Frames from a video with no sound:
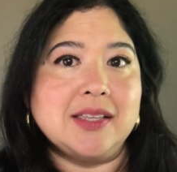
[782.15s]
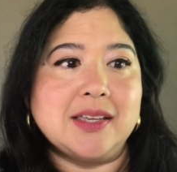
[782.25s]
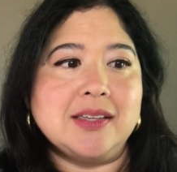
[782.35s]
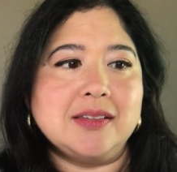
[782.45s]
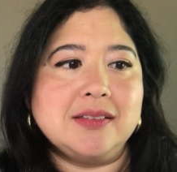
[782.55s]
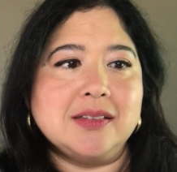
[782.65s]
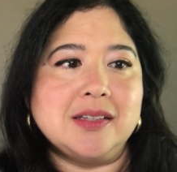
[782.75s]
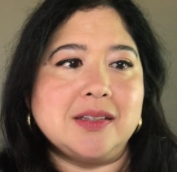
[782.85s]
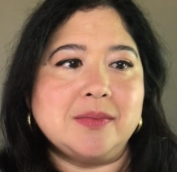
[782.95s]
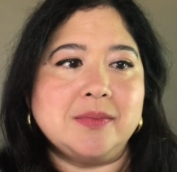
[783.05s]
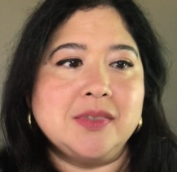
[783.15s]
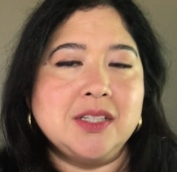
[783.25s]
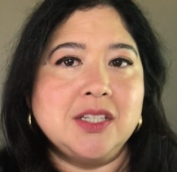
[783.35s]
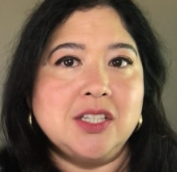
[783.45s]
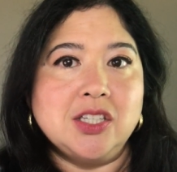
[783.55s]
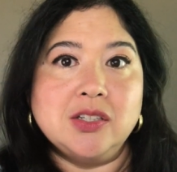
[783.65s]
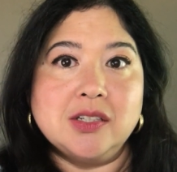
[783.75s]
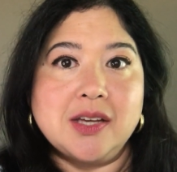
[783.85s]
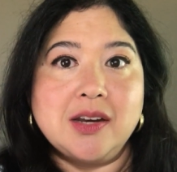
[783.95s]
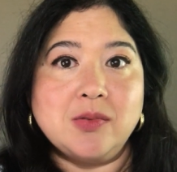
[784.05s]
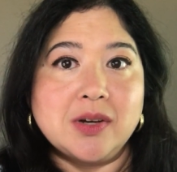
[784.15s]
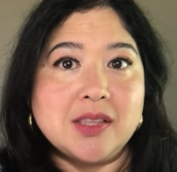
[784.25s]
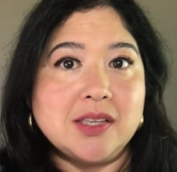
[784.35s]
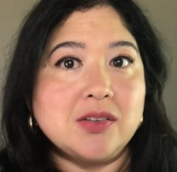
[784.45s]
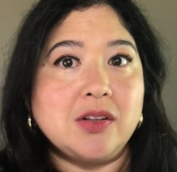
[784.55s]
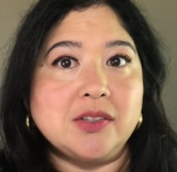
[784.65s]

Like, you could kind of wear these all